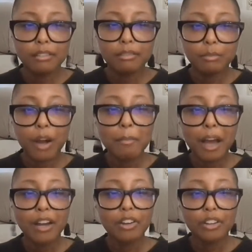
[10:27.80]
why my
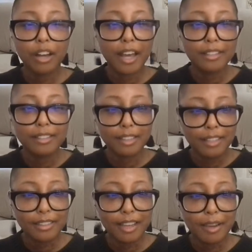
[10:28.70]
curl acting
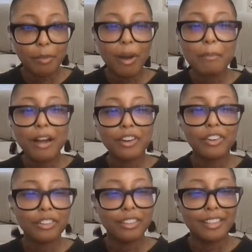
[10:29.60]
like that? Why my
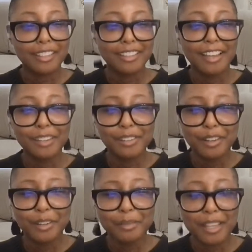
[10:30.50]
curl look like that? You know
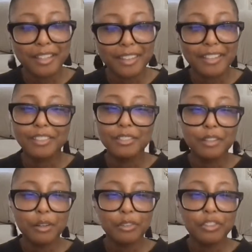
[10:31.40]
what I'm saying? Like, you
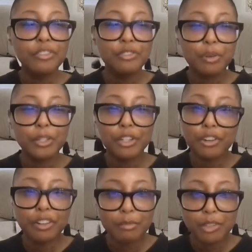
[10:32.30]
know, do you know which
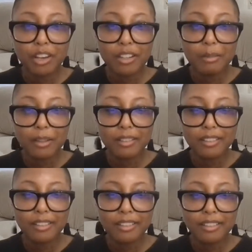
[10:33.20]
curl I'm talking about?
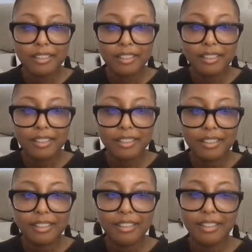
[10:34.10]

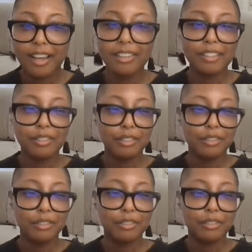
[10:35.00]
I think you
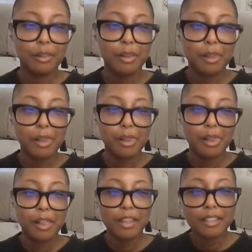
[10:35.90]
do.
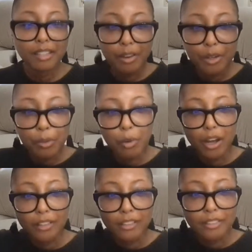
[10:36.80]
It's out here
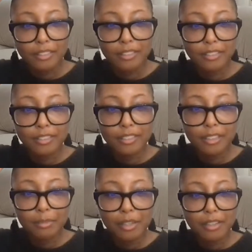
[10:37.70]
wilding. You know what
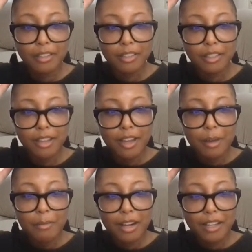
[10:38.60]
I'm saying?
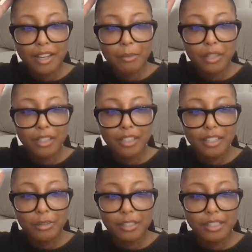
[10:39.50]
But I kind of want to let
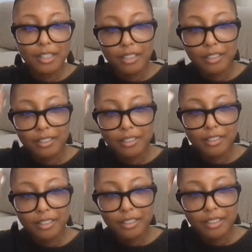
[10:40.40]
it do its thing
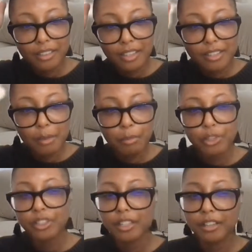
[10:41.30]
as I
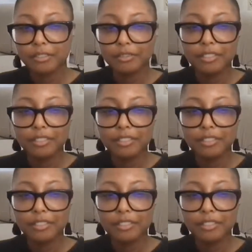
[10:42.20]
push it down.